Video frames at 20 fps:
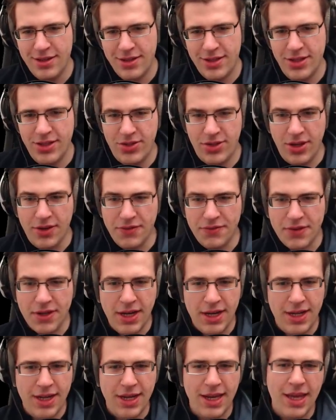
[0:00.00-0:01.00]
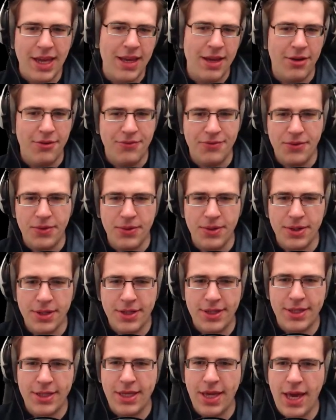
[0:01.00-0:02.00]
Since you have Carly, of
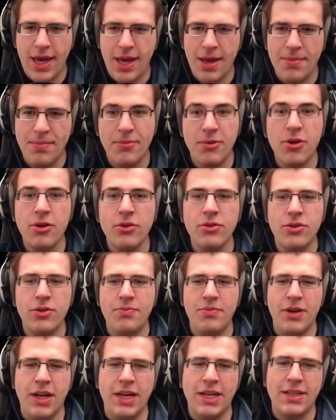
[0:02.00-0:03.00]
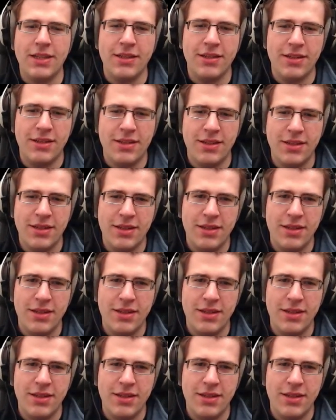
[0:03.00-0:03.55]
course, yeah, go to practice.